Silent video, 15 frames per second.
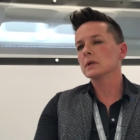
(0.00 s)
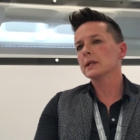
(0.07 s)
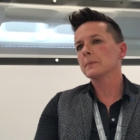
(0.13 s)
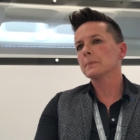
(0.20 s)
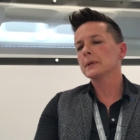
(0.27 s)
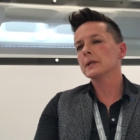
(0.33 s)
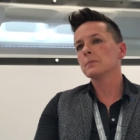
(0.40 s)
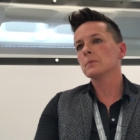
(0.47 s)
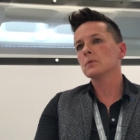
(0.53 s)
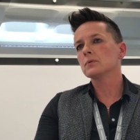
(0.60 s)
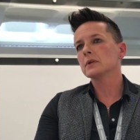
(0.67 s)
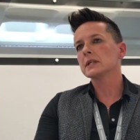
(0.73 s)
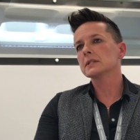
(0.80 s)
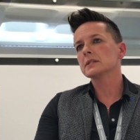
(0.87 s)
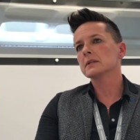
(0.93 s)
had led people
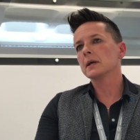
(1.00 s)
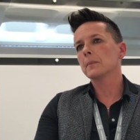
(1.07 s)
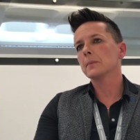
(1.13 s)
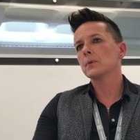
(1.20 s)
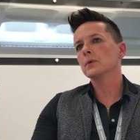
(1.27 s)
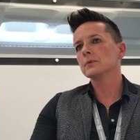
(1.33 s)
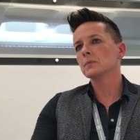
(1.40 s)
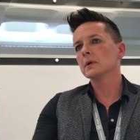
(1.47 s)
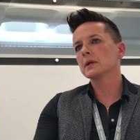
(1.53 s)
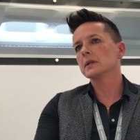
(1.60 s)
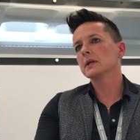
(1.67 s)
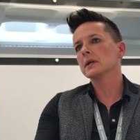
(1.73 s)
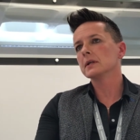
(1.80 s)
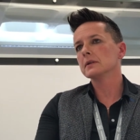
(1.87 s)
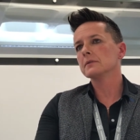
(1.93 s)
really to that point where
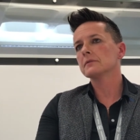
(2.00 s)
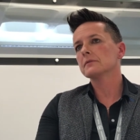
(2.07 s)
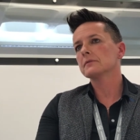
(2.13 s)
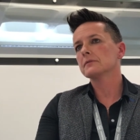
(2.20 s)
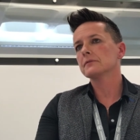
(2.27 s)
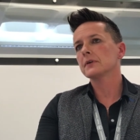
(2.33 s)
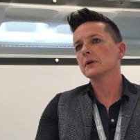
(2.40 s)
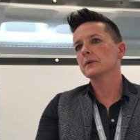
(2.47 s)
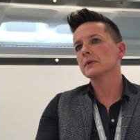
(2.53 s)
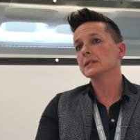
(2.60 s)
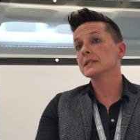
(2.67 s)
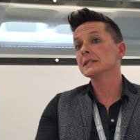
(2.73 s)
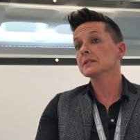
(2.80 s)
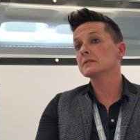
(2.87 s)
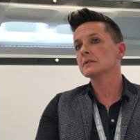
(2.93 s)
they felt they
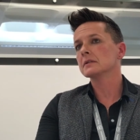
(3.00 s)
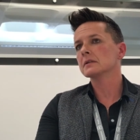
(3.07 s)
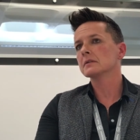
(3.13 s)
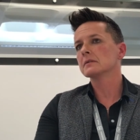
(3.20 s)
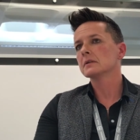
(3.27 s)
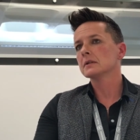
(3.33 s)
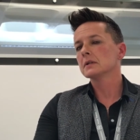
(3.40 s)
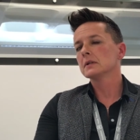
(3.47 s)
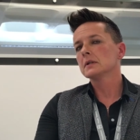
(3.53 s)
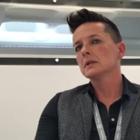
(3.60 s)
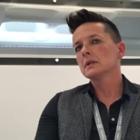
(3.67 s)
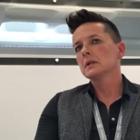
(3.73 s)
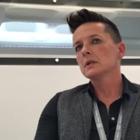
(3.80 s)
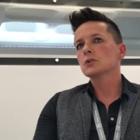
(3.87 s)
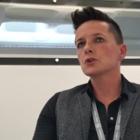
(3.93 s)
needed to
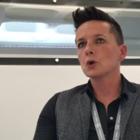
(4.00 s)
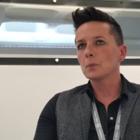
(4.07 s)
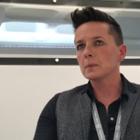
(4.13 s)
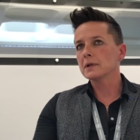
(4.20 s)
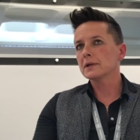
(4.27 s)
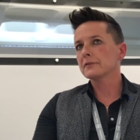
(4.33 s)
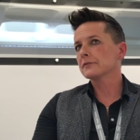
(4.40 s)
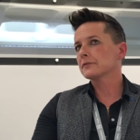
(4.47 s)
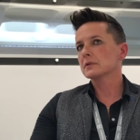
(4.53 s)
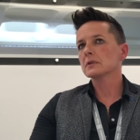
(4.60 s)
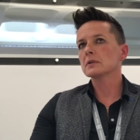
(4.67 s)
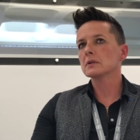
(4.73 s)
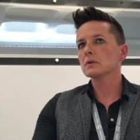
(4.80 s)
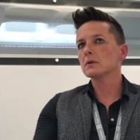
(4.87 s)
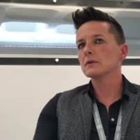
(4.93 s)
shoplift.
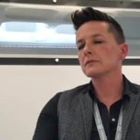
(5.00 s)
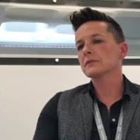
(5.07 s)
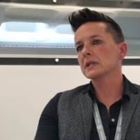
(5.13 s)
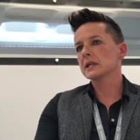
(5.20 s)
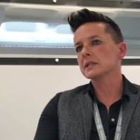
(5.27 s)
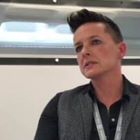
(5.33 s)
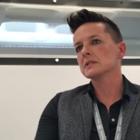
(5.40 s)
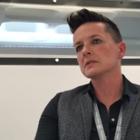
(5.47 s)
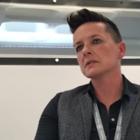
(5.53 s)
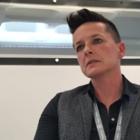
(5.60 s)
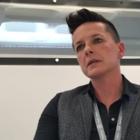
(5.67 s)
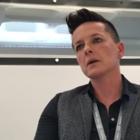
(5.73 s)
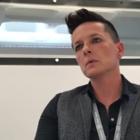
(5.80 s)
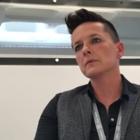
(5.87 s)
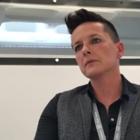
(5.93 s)
A lot of the cases I
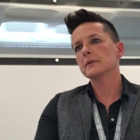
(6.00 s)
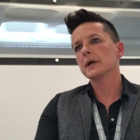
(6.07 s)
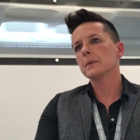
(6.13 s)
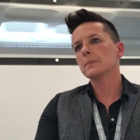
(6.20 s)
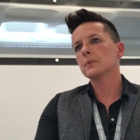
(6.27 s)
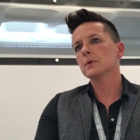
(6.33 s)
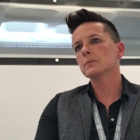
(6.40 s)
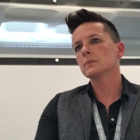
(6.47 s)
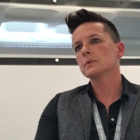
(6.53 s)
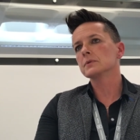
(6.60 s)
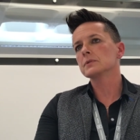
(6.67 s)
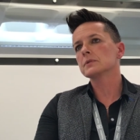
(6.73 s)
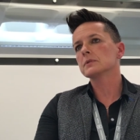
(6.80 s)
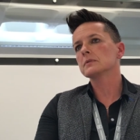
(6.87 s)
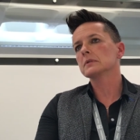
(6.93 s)
dealt with at that point
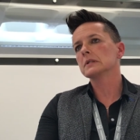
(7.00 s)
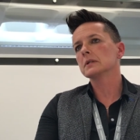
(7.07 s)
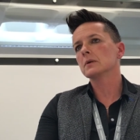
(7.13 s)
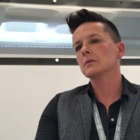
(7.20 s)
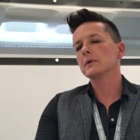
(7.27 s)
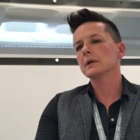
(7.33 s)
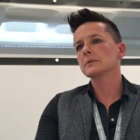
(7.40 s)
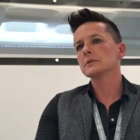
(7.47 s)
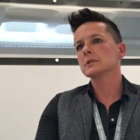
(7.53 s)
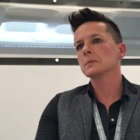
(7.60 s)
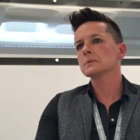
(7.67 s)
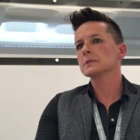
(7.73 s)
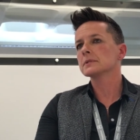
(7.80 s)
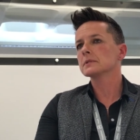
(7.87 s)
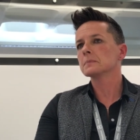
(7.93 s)
was, you know, around
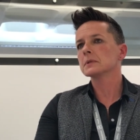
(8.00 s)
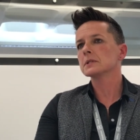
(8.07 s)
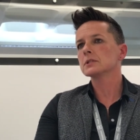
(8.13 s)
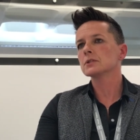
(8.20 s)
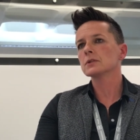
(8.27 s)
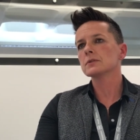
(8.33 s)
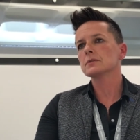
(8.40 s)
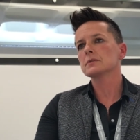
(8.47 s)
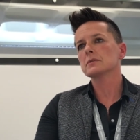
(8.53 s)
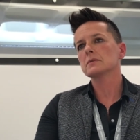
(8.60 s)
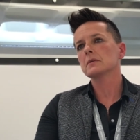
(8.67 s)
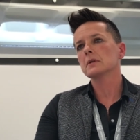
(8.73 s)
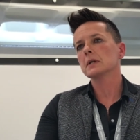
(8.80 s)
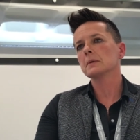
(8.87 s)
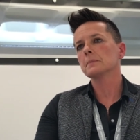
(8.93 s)
substance misuse,
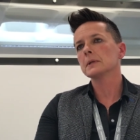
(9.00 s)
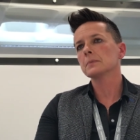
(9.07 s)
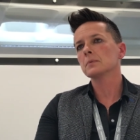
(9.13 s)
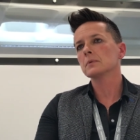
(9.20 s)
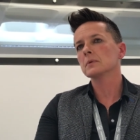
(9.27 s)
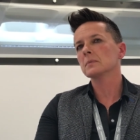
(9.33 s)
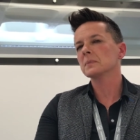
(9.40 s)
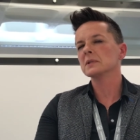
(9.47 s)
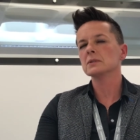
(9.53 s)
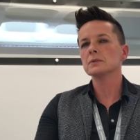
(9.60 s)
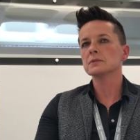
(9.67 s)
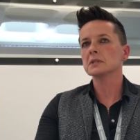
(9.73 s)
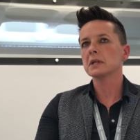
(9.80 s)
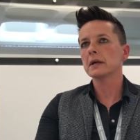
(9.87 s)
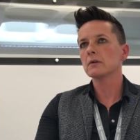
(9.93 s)
um, people that had been
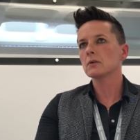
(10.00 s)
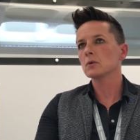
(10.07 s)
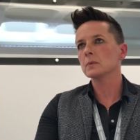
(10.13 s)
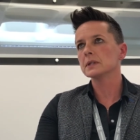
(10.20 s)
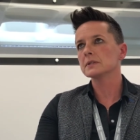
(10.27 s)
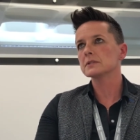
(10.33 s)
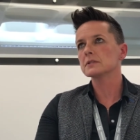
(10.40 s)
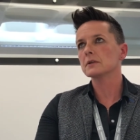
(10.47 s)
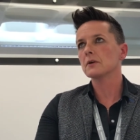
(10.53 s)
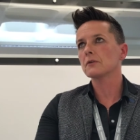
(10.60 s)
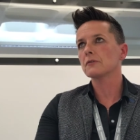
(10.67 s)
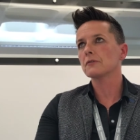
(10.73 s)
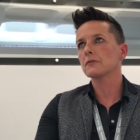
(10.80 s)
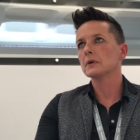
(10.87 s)
using heroin and stuff.